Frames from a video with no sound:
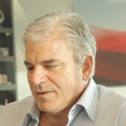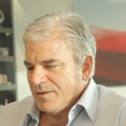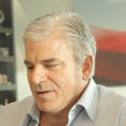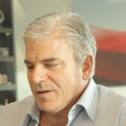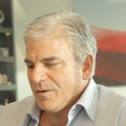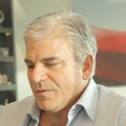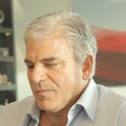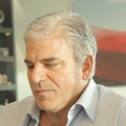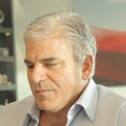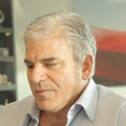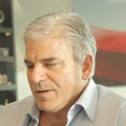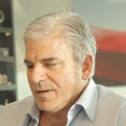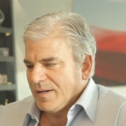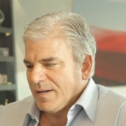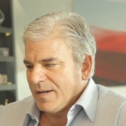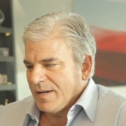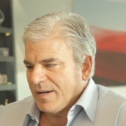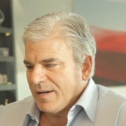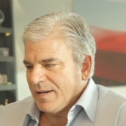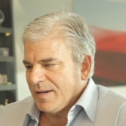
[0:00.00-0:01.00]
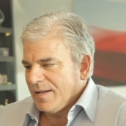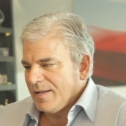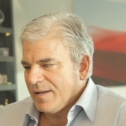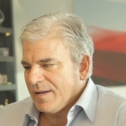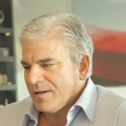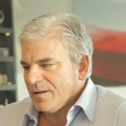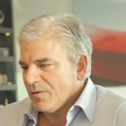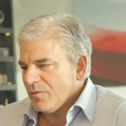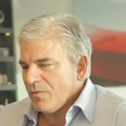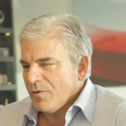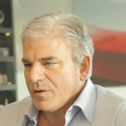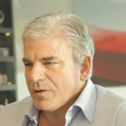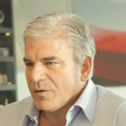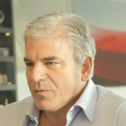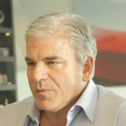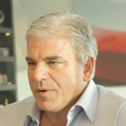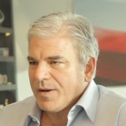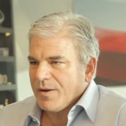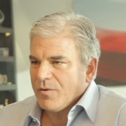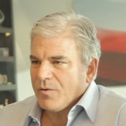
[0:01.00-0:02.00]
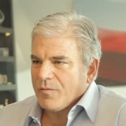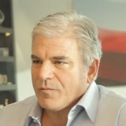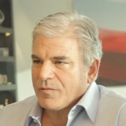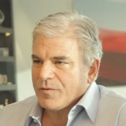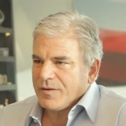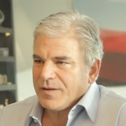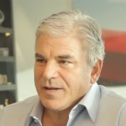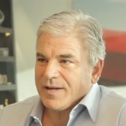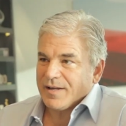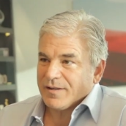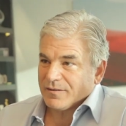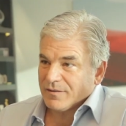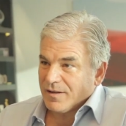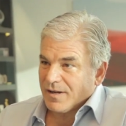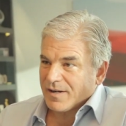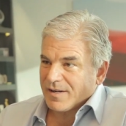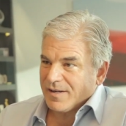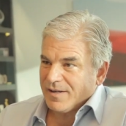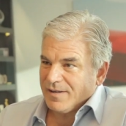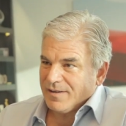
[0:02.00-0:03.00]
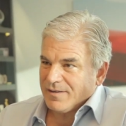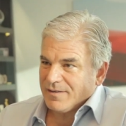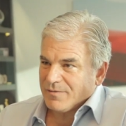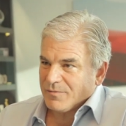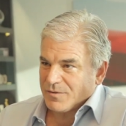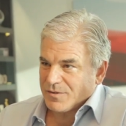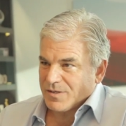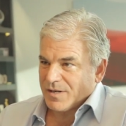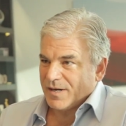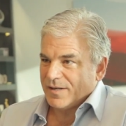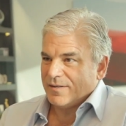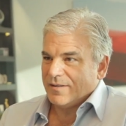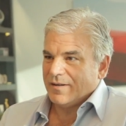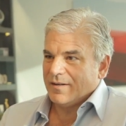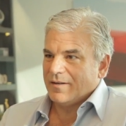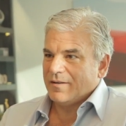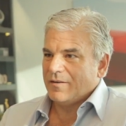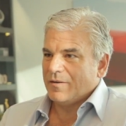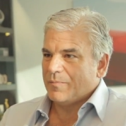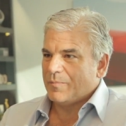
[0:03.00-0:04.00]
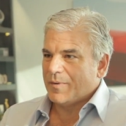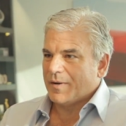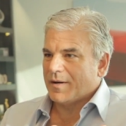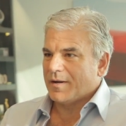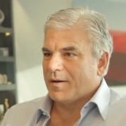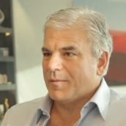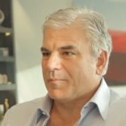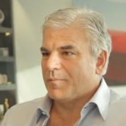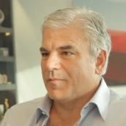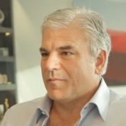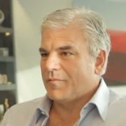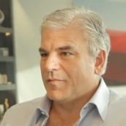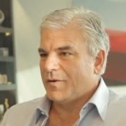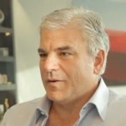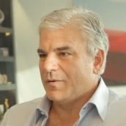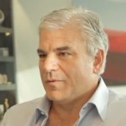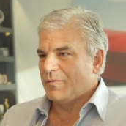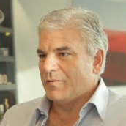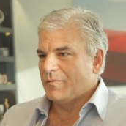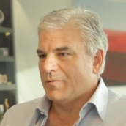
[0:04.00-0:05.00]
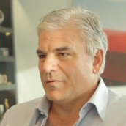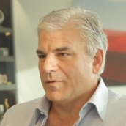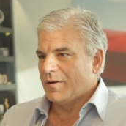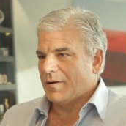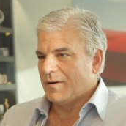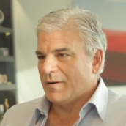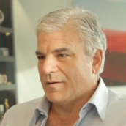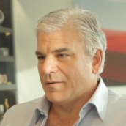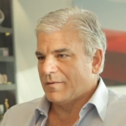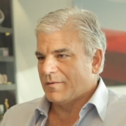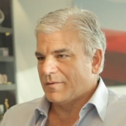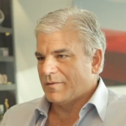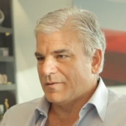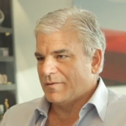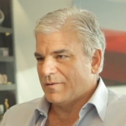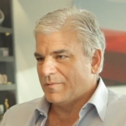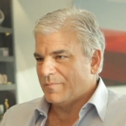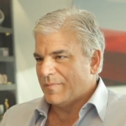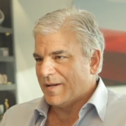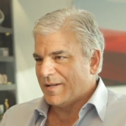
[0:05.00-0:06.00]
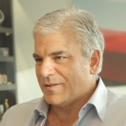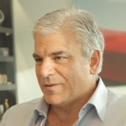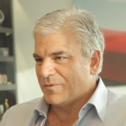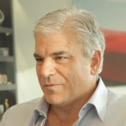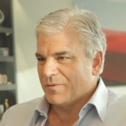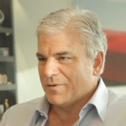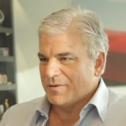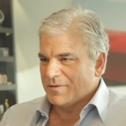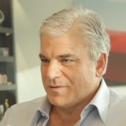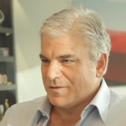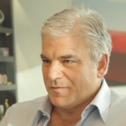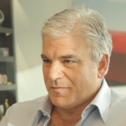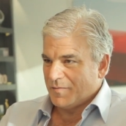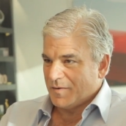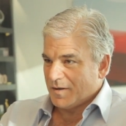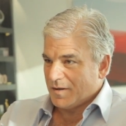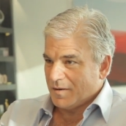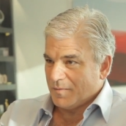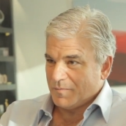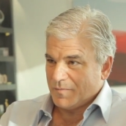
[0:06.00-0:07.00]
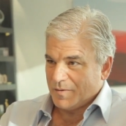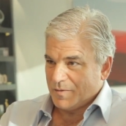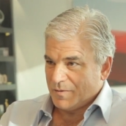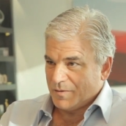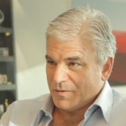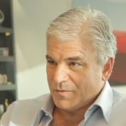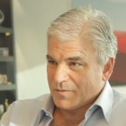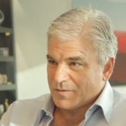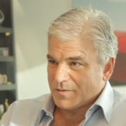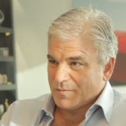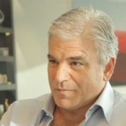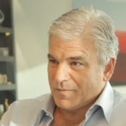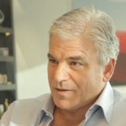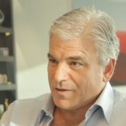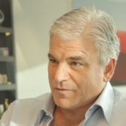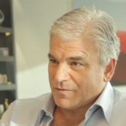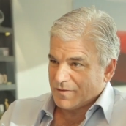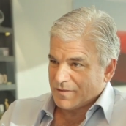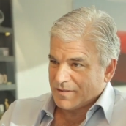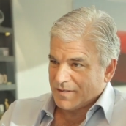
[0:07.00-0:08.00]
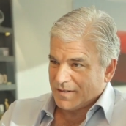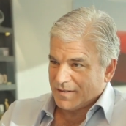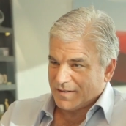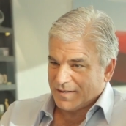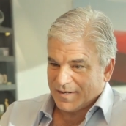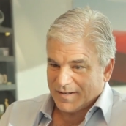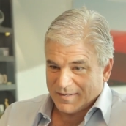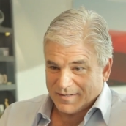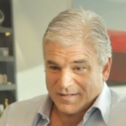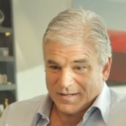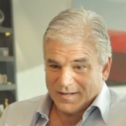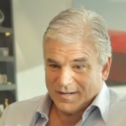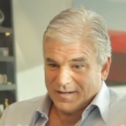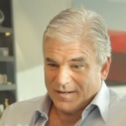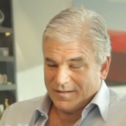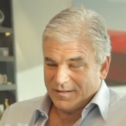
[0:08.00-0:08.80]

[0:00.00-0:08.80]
You know, and then along the way, hopefully you get lucky, which I did. You pick up a few uh, good mentors. You pick up, you do some interesting things.